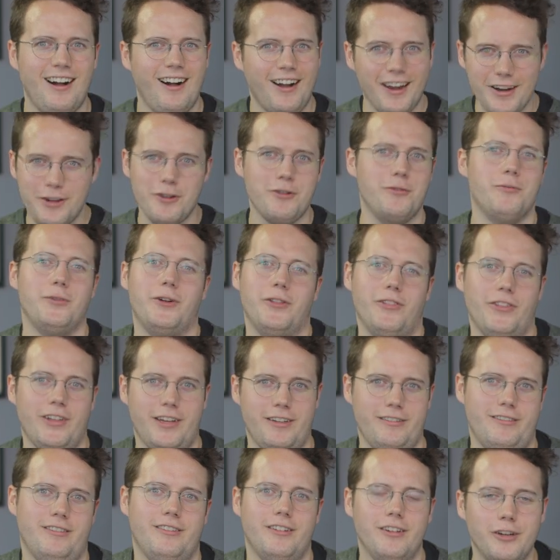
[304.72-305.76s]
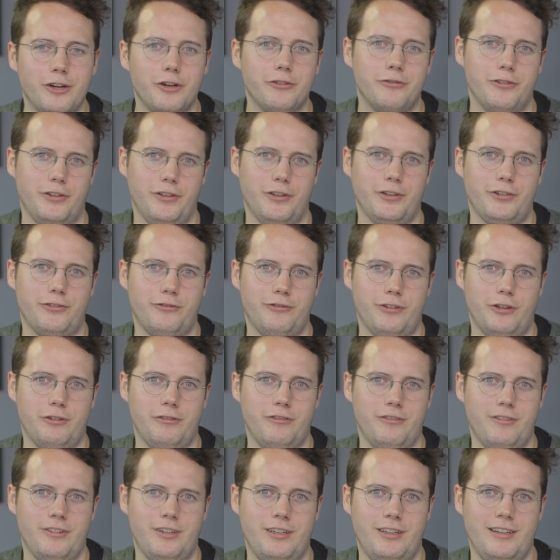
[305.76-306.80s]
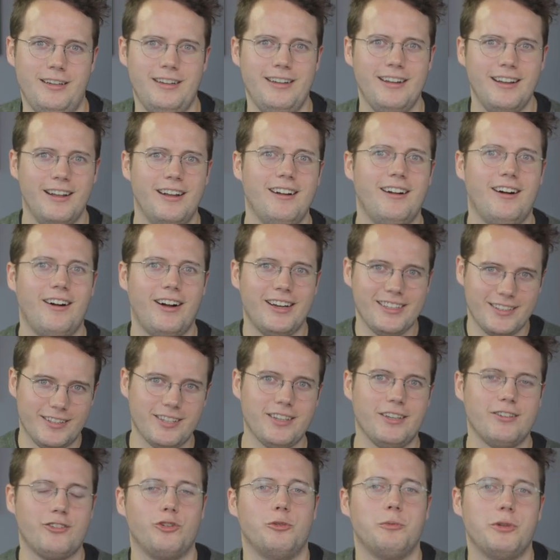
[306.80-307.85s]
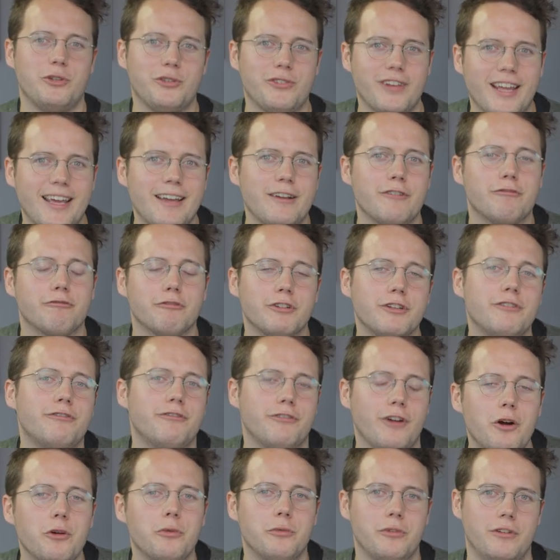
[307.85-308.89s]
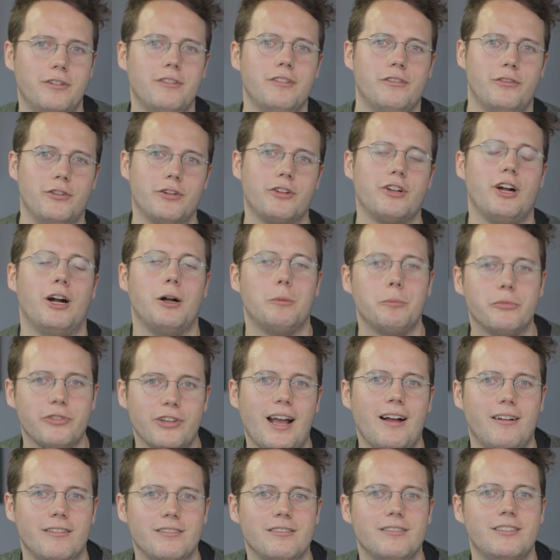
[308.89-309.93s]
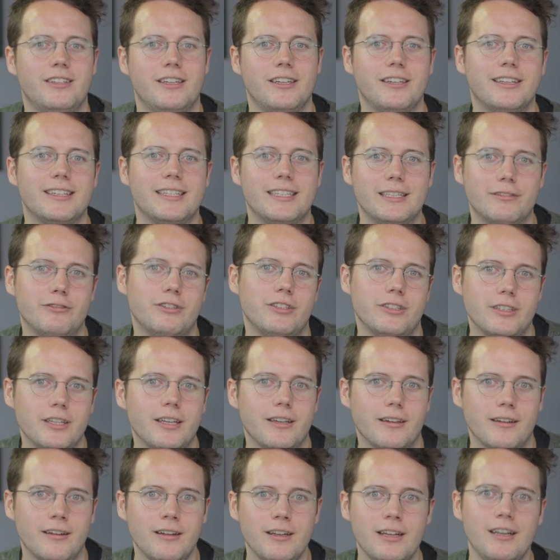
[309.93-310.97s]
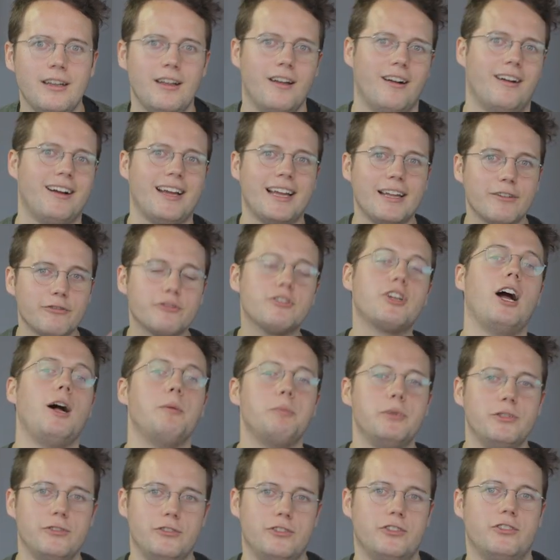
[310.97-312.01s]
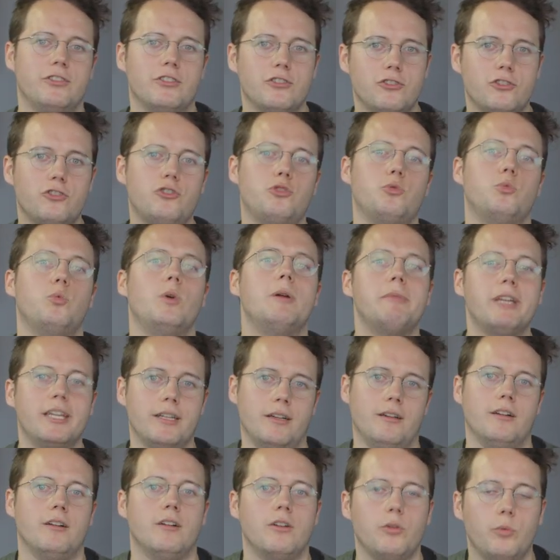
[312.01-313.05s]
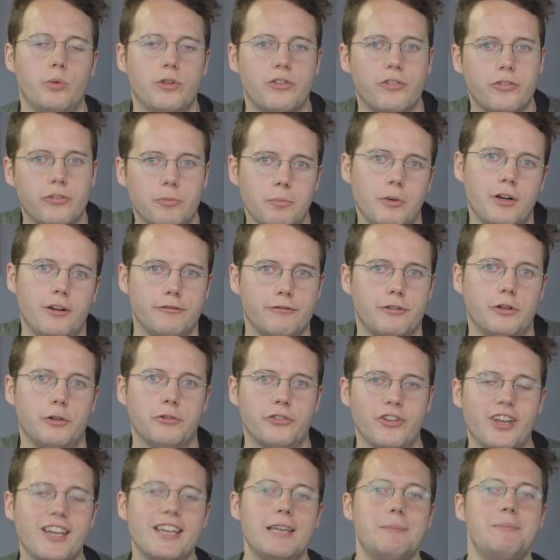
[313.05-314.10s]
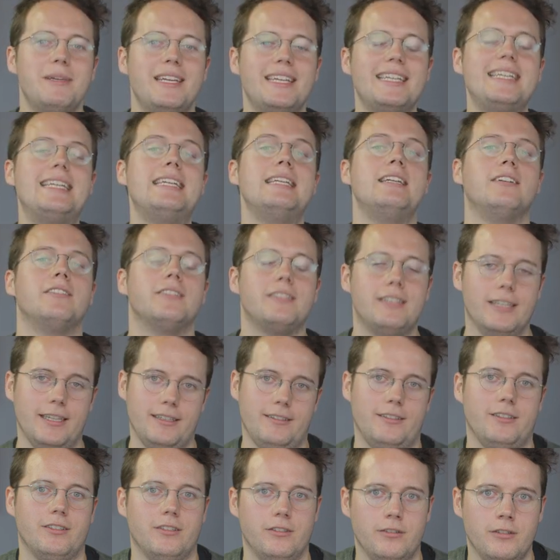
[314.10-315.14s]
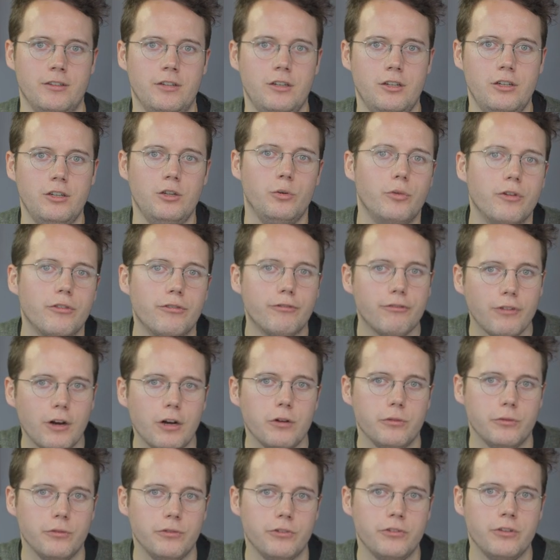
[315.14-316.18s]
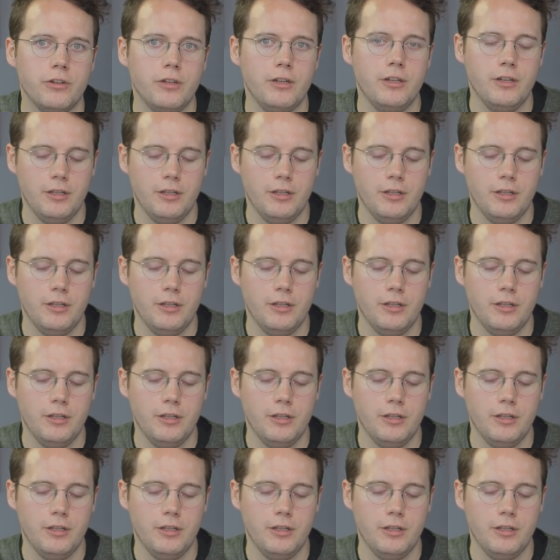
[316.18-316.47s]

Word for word: I don't want that over this phone. I test almost every phone that comes out in a given year. I have cupboards swimming with smartphones. I am inundated with phones.